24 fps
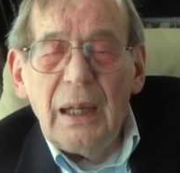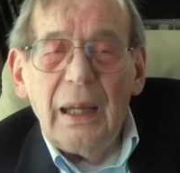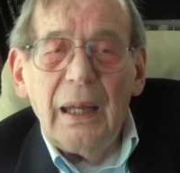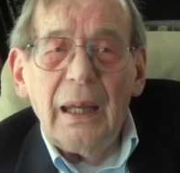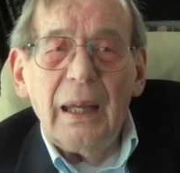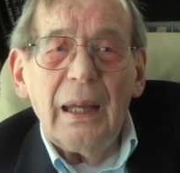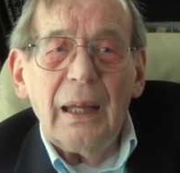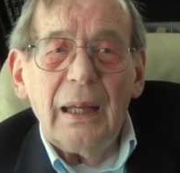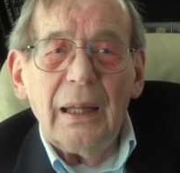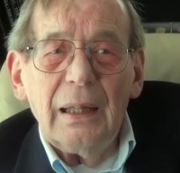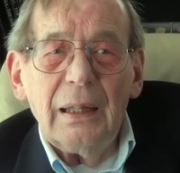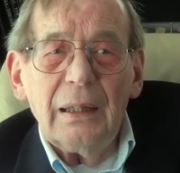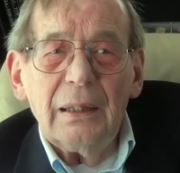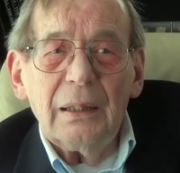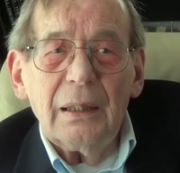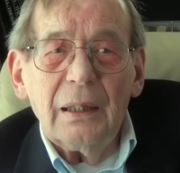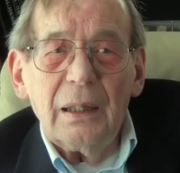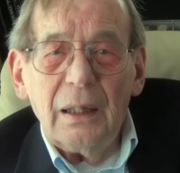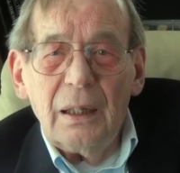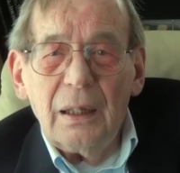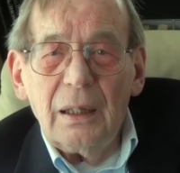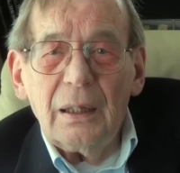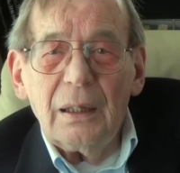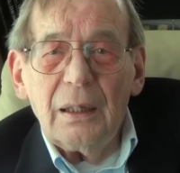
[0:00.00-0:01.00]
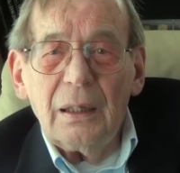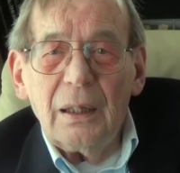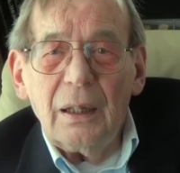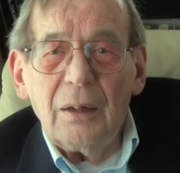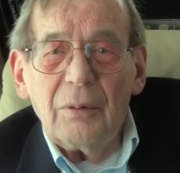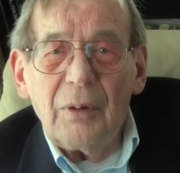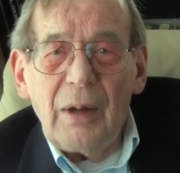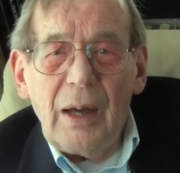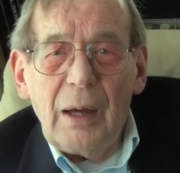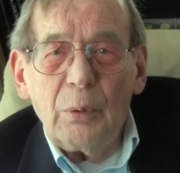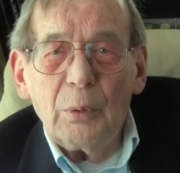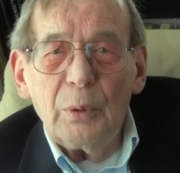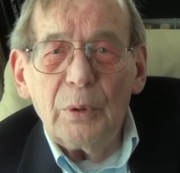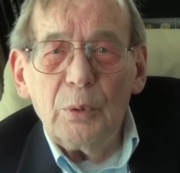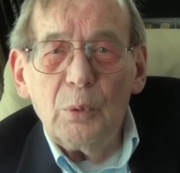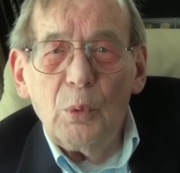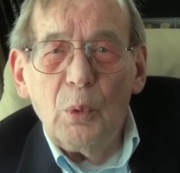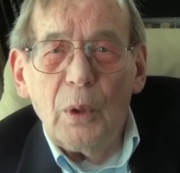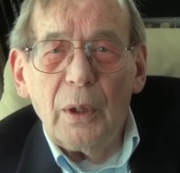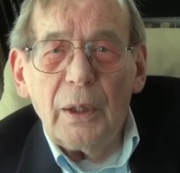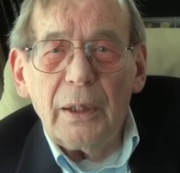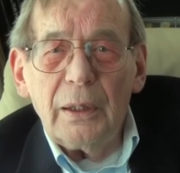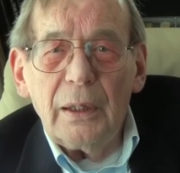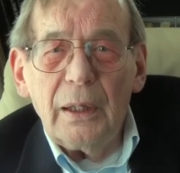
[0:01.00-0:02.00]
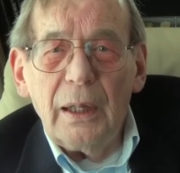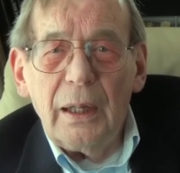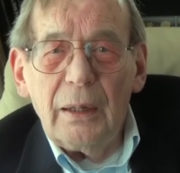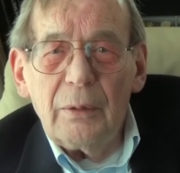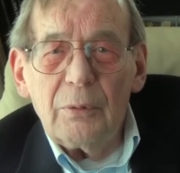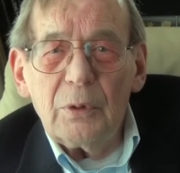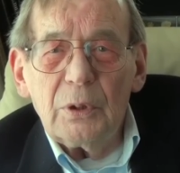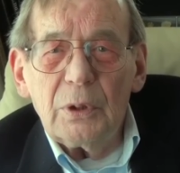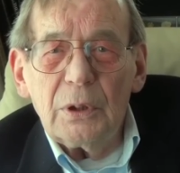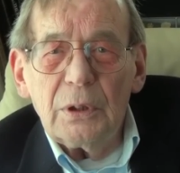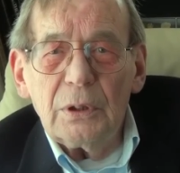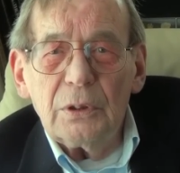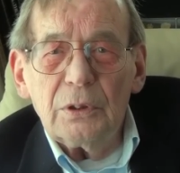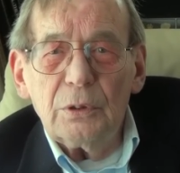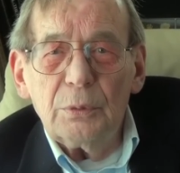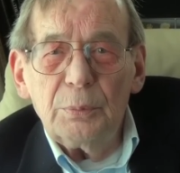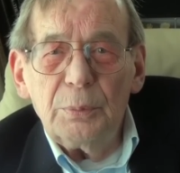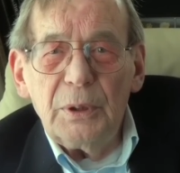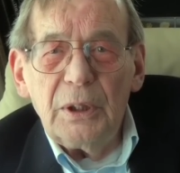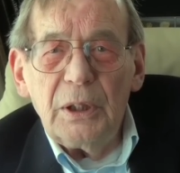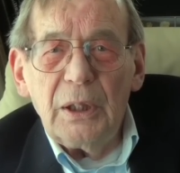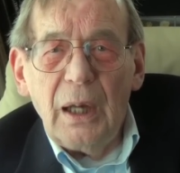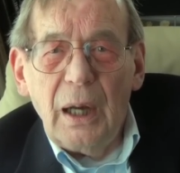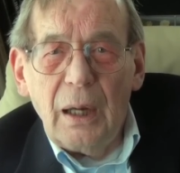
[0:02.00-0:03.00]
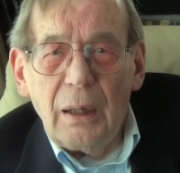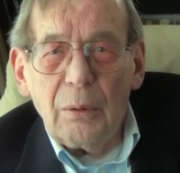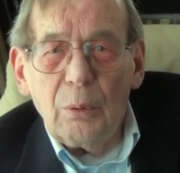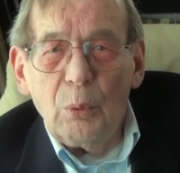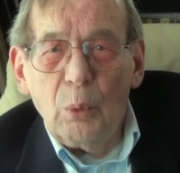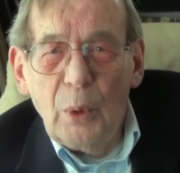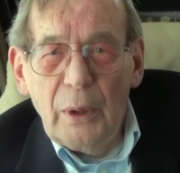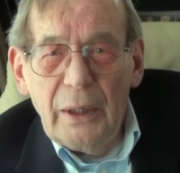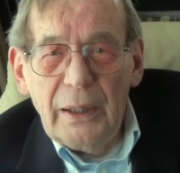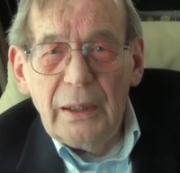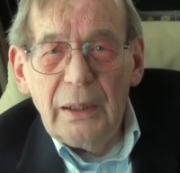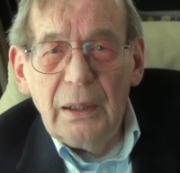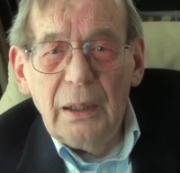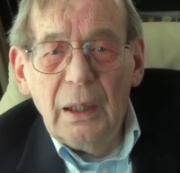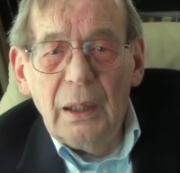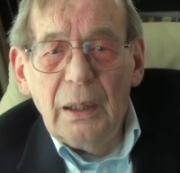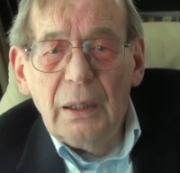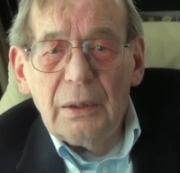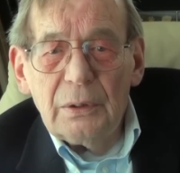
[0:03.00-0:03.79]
and of how we want everything to be our way.